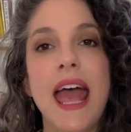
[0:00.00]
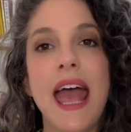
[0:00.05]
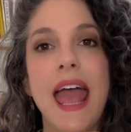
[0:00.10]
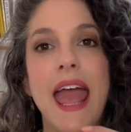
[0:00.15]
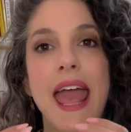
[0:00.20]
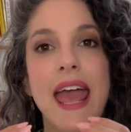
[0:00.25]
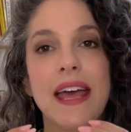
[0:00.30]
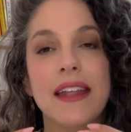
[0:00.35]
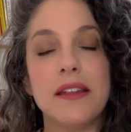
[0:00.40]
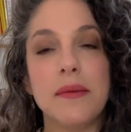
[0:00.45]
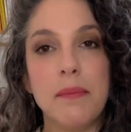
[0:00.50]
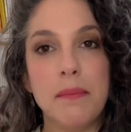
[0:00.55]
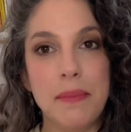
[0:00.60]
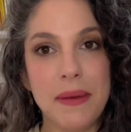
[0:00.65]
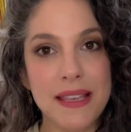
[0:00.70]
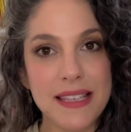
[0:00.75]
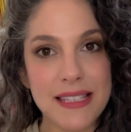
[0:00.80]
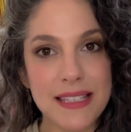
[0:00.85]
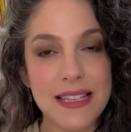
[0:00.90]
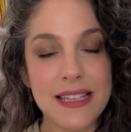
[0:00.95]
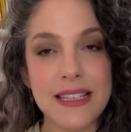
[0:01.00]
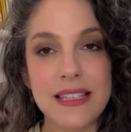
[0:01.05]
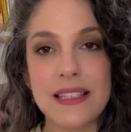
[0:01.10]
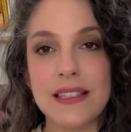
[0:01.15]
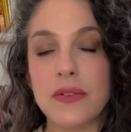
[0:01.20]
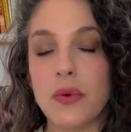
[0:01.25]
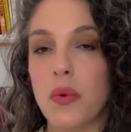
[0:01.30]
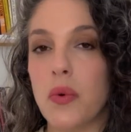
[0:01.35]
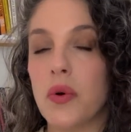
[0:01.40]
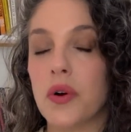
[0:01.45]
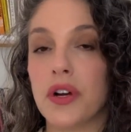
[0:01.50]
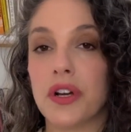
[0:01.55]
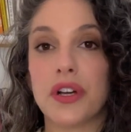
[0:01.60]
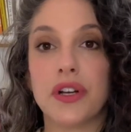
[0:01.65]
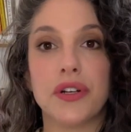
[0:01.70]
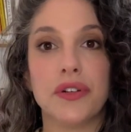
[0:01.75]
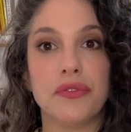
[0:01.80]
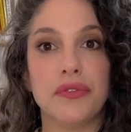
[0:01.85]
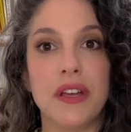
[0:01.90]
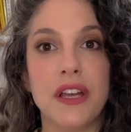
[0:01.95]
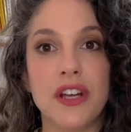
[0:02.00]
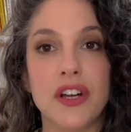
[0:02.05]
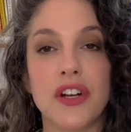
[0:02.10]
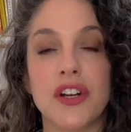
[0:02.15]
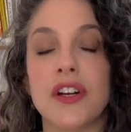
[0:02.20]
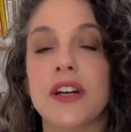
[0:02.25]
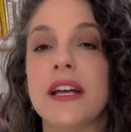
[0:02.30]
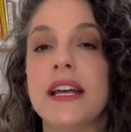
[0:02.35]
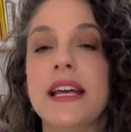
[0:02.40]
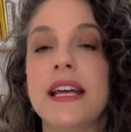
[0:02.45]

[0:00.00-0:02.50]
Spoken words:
and business or career,